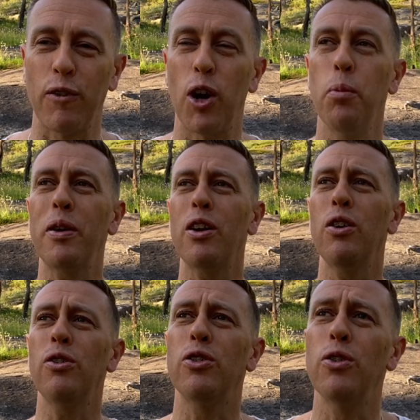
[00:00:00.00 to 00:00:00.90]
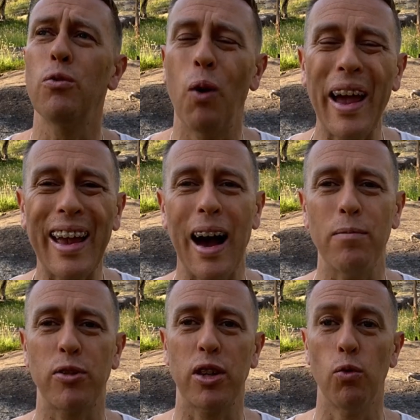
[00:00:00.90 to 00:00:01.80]
for helping you to wake
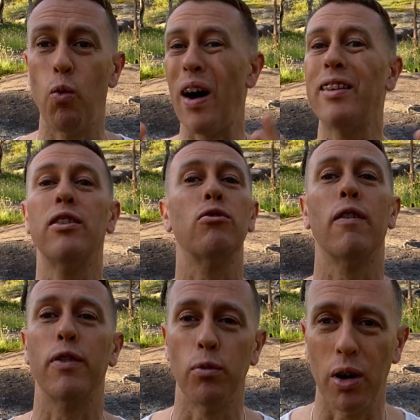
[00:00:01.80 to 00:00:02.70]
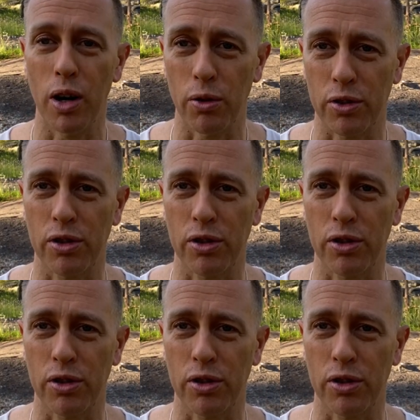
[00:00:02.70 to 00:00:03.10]
up to the wonder of the world,